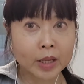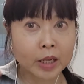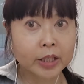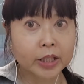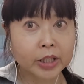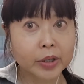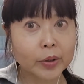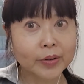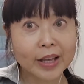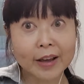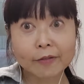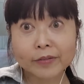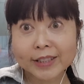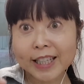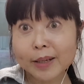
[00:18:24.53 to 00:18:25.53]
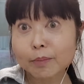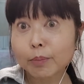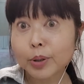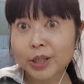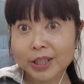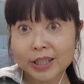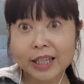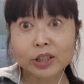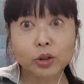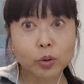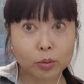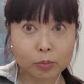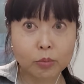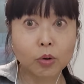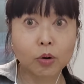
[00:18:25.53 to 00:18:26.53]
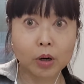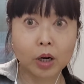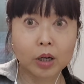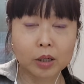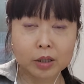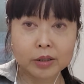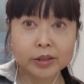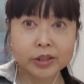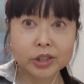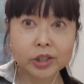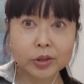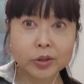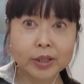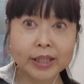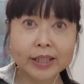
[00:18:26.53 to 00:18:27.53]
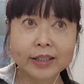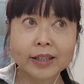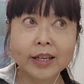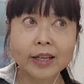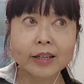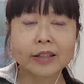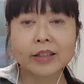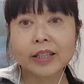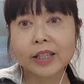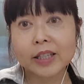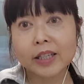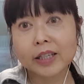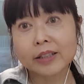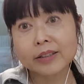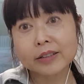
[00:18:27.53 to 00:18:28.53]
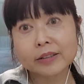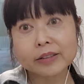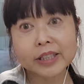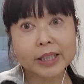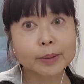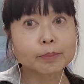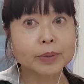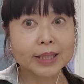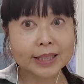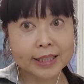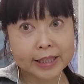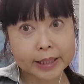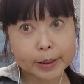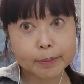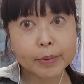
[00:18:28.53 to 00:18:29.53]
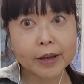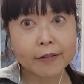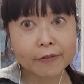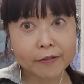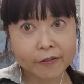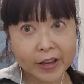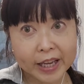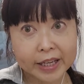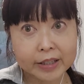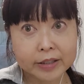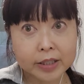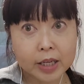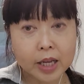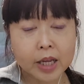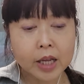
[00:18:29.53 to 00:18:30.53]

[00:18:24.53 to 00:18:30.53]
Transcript: that 10% or more during the deep sleep phase.